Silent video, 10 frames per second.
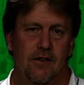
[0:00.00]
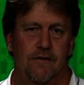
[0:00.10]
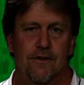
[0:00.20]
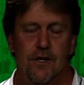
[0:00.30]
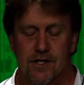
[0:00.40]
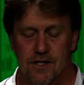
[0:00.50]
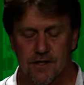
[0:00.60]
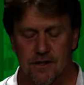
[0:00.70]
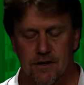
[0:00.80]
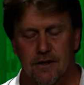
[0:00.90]
The
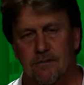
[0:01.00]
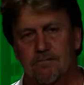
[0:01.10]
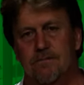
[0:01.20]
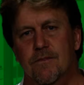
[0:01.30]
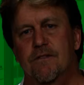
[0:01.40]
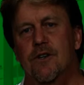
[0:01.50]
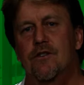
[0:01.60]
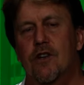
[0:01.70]
first few